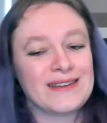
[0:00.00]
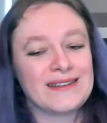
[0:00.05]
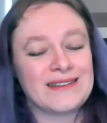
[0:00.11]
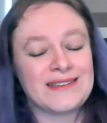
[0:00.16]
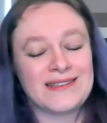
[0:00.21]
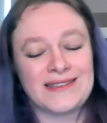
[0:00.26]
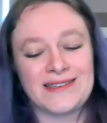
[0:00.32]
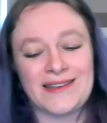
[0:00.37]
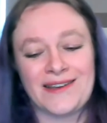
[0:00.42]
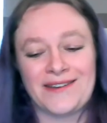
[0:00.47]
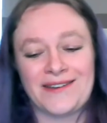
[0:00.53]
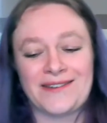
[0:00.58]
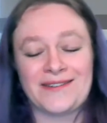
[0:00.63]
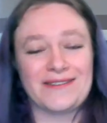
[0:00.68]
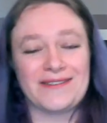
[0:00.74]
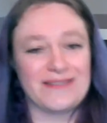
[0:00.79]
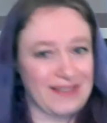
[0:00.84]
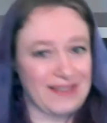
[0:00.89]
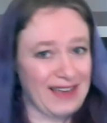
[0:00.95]
So
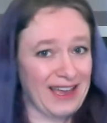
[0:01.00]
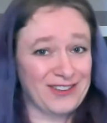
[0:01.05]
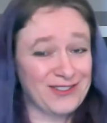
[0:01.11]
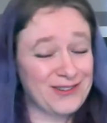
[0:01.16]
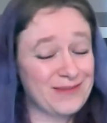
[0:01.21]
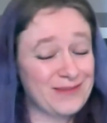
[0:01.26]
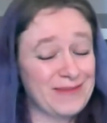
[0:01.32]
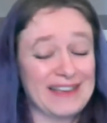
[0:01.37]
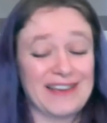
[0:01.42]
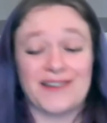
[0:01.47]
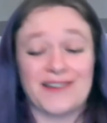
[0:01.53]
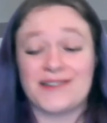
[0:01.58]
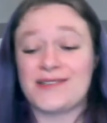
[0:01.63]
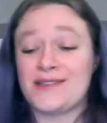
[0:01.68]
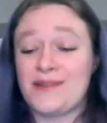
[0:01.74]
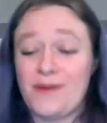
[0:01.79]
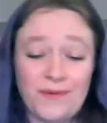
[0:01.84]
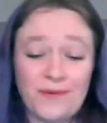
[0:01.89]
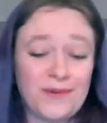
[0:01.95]
it normally goes,
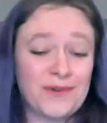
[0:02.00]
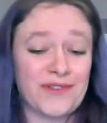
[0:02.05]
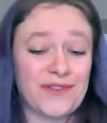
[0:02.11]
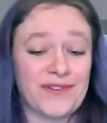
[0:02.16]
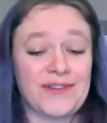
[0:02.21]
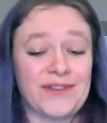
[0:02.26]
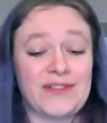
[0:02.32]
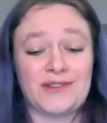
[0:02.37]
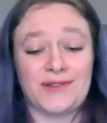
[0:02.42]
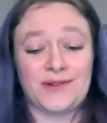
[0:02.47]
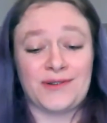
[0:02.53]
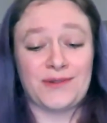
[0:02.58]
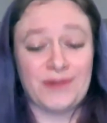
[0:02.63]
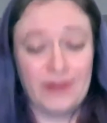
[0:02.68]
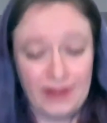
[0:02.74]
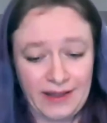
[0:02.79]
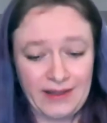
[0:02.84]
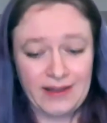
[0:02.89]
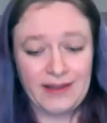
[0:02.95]
walk through the
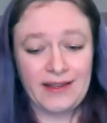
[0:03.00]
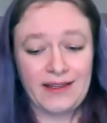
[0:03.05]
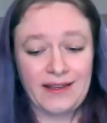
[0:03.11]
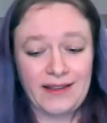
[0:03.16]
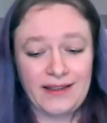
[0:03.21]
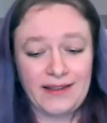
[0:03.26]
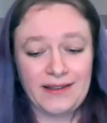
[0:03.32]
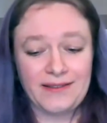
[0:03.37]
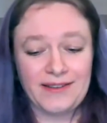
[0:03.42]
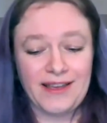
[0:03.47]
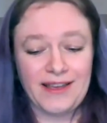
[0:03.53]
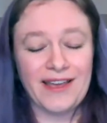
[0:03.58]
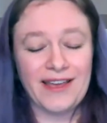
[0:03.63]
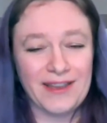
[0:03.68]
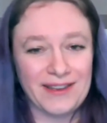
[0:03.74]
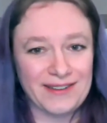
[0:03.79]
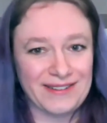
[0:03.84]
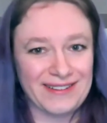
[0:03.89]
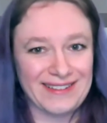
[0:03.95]
door,
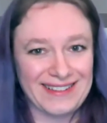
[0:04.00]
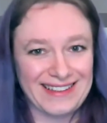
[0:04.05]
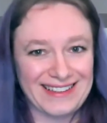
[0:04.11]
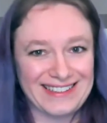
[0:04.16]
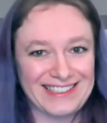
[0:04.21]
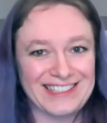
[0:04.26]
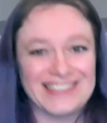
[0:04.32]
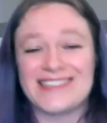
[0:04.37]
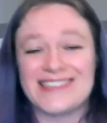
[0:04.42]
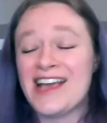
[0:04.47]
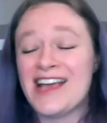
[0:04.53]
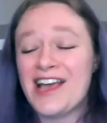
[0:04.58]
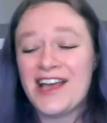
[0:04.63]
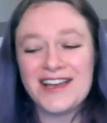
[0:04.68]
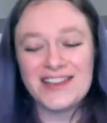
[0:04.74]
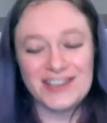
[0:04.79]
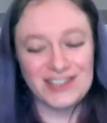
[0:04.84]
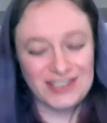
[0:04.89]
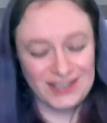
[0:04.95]
just
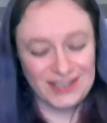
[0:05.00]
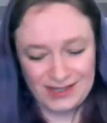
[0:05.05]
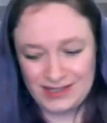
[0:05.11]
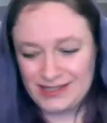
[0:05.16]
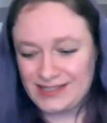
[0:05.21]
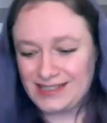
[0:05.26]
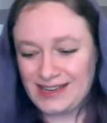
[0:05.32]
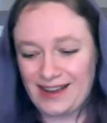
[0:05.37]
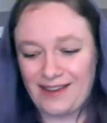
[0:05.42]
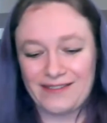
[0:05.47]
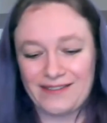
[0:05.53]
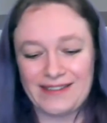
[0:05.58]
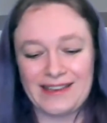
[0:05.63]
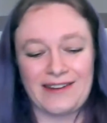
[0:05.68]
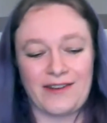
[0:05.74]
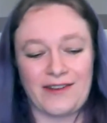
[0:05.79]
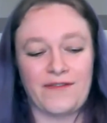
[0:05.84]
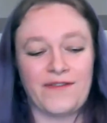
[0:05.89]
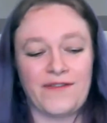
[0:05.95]

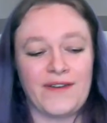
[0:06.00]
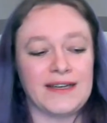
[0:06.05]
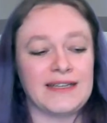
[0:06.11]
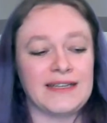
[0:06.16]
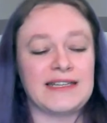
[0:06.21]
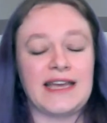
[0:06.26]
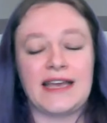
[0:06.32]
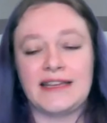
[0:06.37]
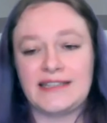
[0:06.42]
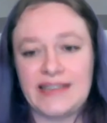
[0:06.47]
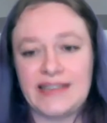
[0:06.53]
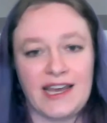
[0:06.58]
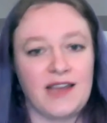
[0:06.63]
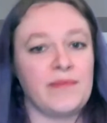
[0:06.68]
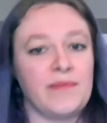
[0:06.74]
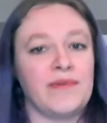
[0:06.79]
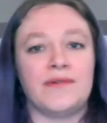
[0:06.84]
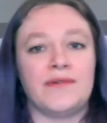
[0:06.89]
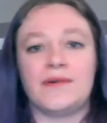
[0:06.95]
find a
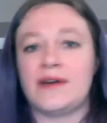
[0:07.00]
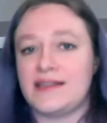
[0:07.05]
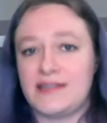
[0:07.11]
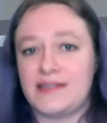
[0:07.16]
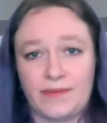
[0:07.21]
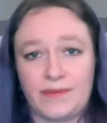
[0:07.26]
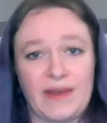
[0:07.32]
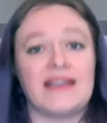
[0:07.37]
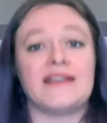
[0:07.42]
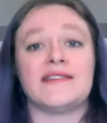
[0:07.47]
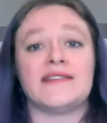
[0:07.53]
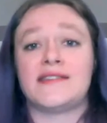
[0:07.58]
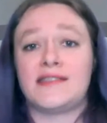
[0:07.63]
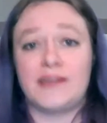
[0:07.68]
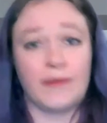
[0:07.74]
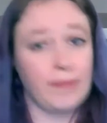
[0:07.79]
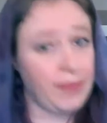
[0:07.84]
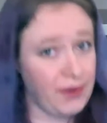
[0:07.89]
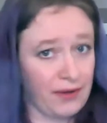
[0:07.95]
table, a space
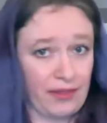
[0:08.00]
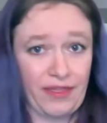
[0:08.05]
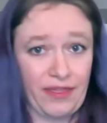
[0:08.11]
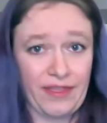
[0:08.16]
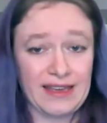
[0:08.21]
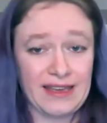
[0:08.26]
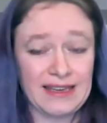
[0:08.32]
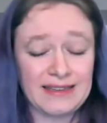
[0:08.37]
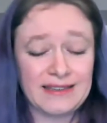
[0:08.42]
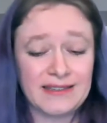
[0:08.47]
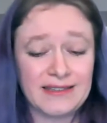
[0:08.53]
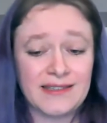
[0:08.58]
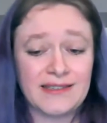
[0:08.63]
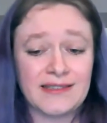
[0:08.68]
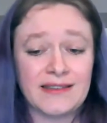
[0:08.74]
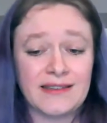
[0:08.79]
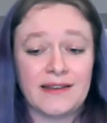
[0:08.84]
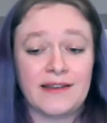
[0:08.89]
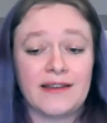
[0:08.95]
to put
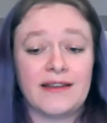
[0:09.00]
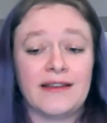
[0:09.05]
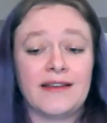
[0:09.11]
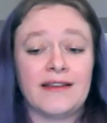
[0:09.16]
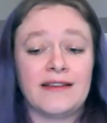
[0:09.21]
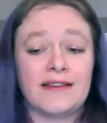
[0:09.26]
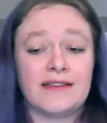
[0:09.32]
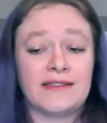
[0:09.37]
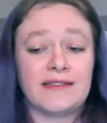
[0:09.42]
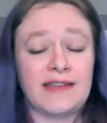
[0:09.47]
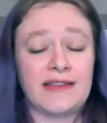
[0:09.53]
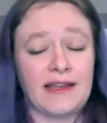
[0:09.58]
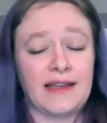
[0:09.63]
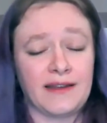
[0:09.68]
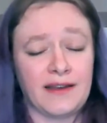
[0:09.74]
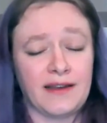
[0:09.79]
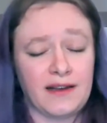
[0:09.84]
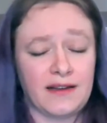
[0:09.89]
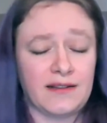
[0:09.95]
things.
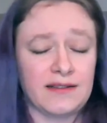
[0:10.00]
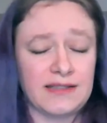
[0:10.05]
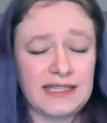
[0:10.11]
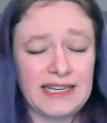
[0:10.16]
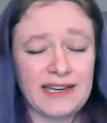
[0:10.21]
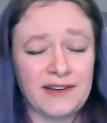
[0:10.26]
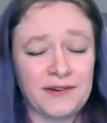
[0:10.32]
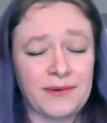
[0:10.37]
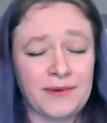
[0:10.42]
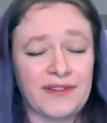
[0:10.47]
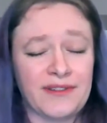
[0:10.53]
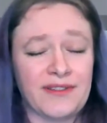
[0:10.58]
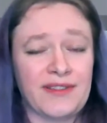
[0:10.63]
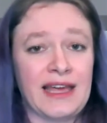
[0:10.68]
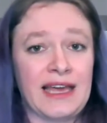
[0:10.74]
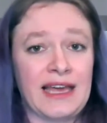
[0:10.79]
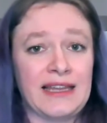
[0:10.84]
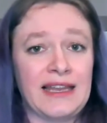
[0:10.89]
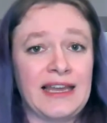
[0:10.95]
So I'll deal with
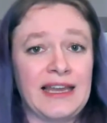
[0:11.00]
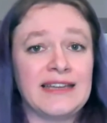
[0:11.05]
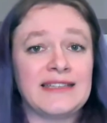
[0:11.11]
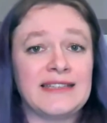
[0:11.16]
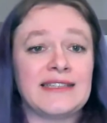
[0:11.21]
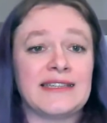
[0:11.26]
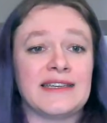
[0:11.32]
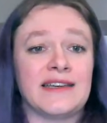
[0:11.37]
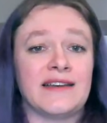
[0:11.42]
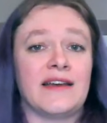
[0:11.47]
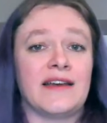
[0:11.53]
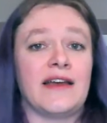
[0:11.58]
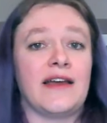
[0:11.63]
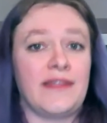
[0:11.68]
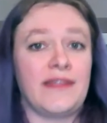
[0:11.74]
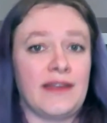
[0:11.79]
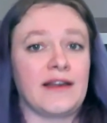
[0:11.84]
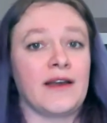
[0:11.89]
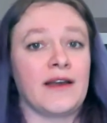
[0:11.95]
that later,
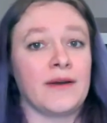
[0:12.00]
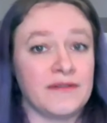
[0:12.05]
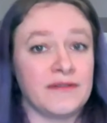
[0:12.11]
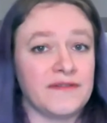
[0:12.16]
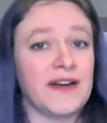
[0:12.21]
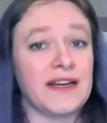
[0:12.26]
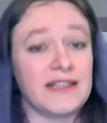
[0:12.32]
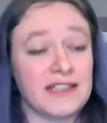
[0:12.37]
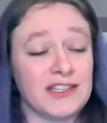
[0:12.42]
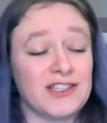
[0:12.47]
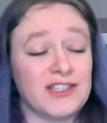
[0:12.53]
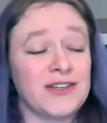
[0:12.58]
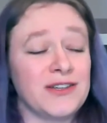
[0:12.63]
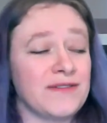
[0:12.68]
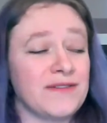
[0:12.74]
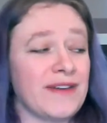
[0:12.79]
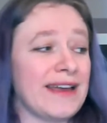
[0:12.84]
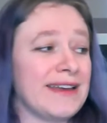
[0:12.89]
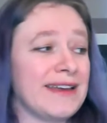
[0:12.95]
and then go and find a
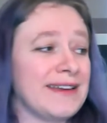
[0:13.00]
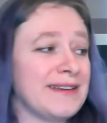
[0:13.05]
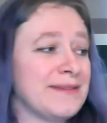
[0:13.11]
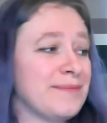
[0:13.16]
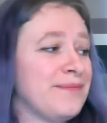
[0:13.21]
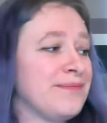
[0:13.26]
duvet.